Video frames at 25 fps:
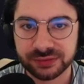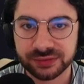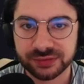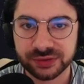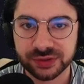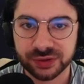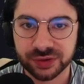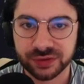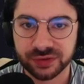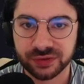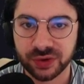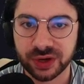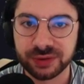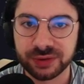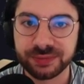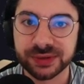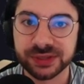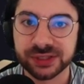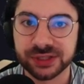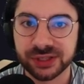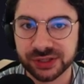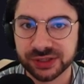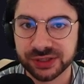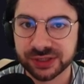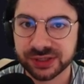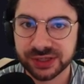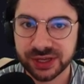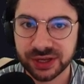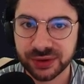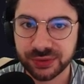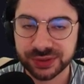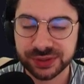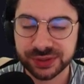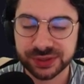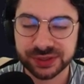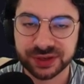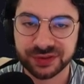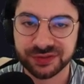sort of reposition
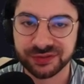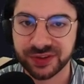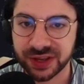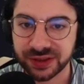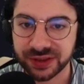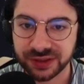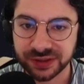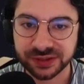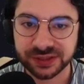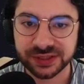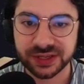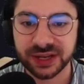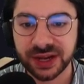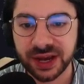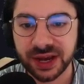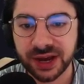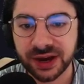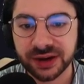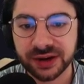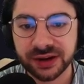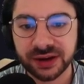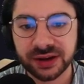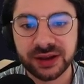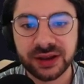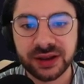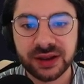sequence and fade the scene out.